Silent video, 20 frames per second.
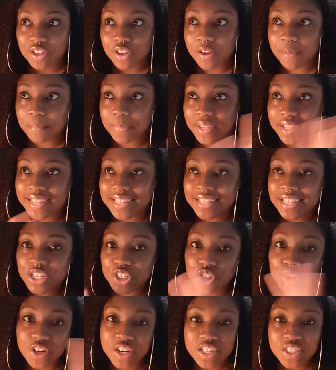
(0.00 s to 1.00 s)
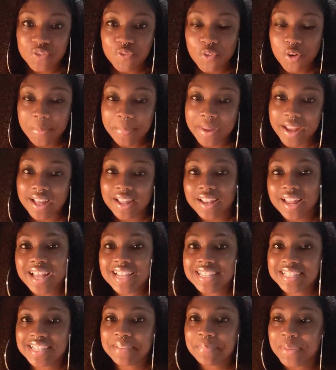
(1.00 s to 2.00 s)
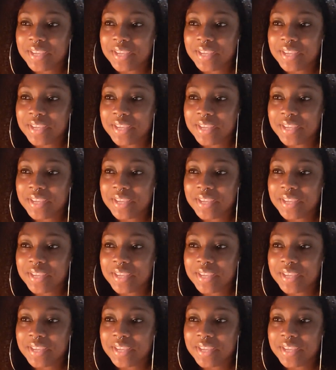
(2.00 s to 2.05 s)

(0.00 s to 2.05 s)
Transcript: completely transform my closet